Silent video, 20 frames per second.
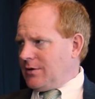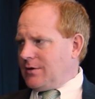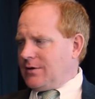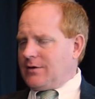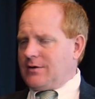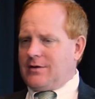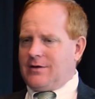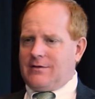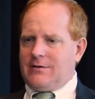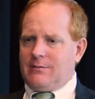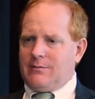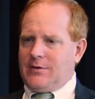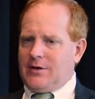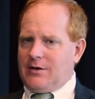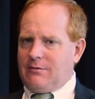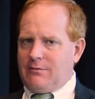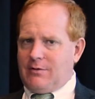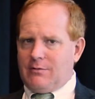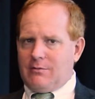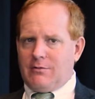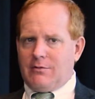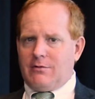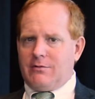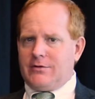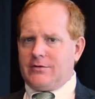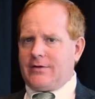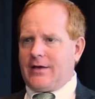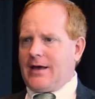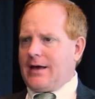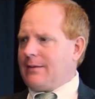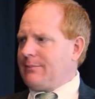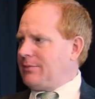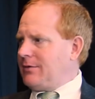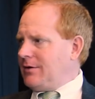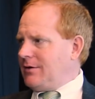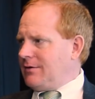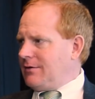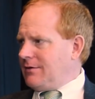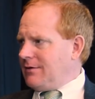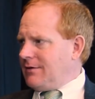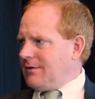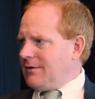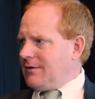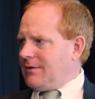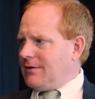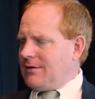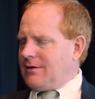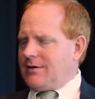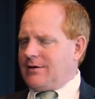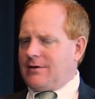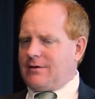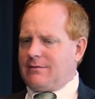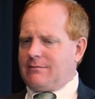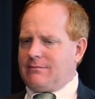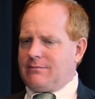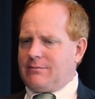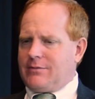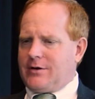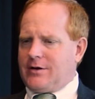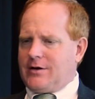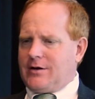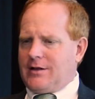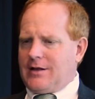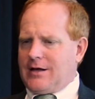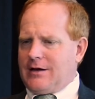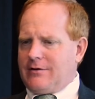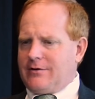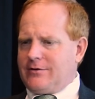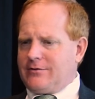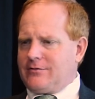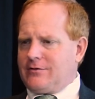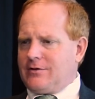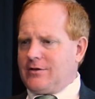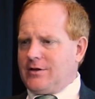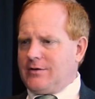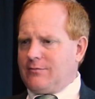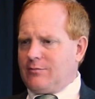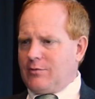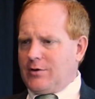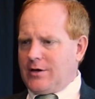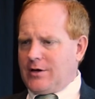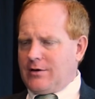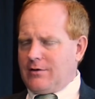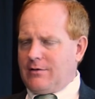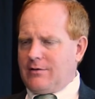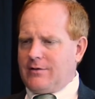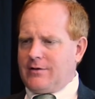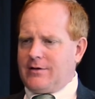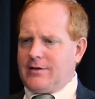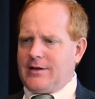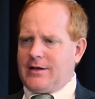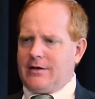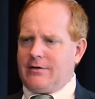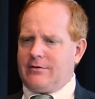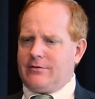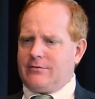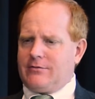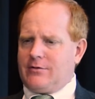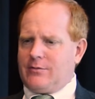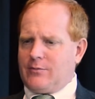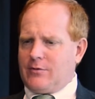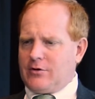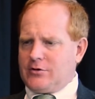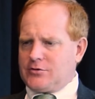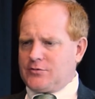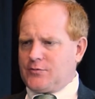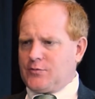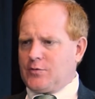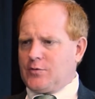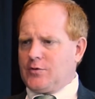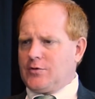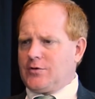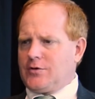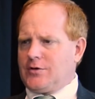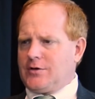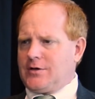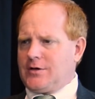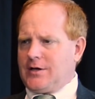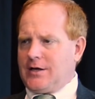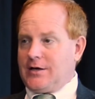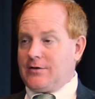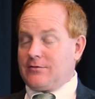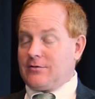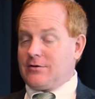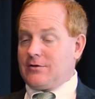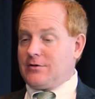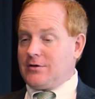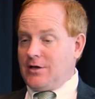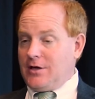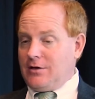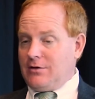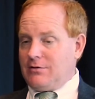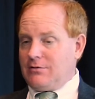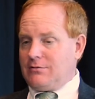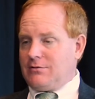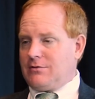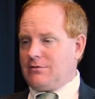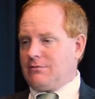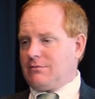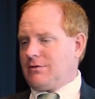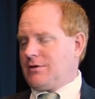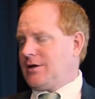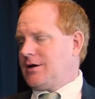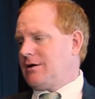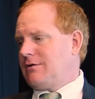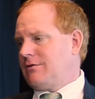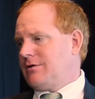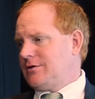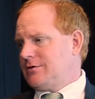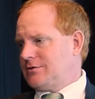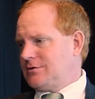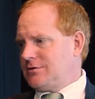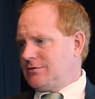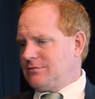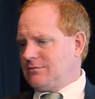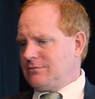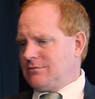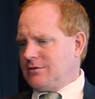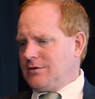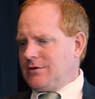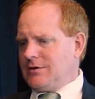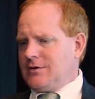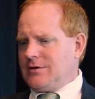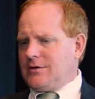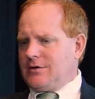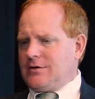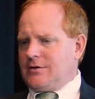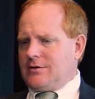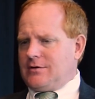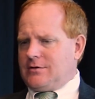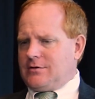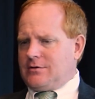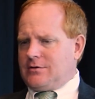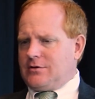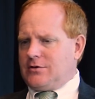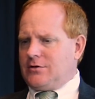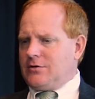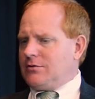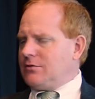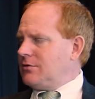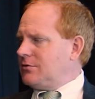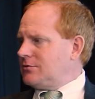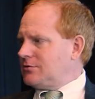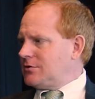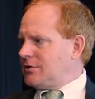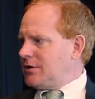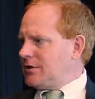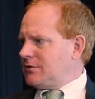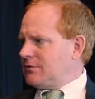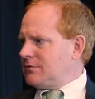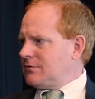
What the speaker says: Doesn't mean we were always happy, but it allowed us to live well and allowed us to march forth, and it has continued to allow us to do those things.